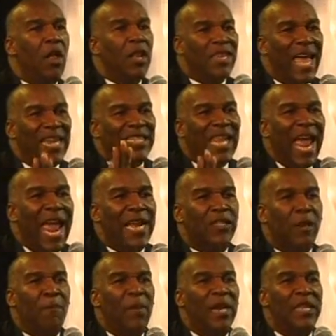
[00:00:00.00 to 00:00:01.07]
that's had
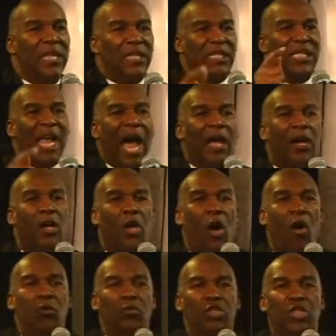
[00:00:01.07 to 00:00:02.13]
to be the soccer
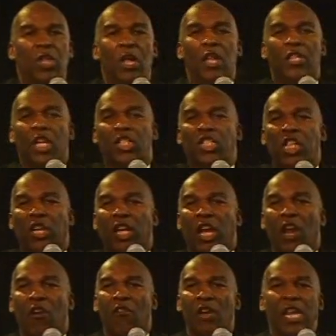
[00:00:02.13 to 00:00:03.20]
coach, the
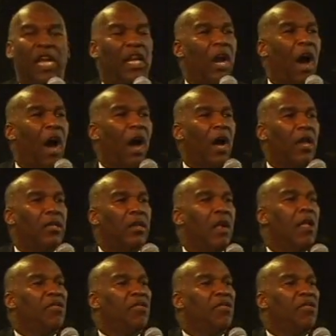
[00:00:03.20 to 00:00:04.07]
security guard,